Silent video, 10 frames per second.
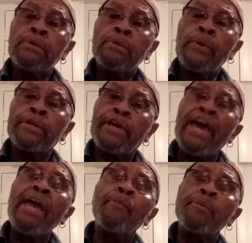We had a
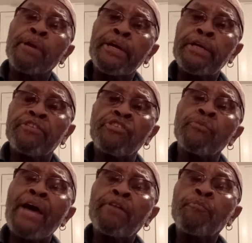game we played as a
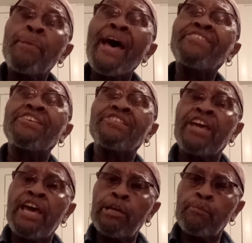rite of passage
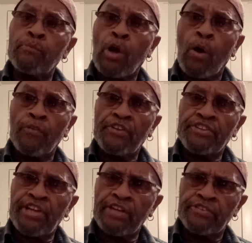game called The
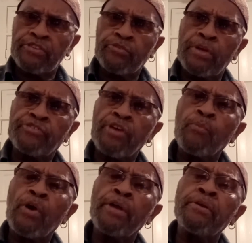Dozens, where
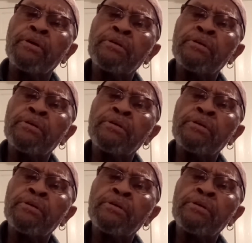someone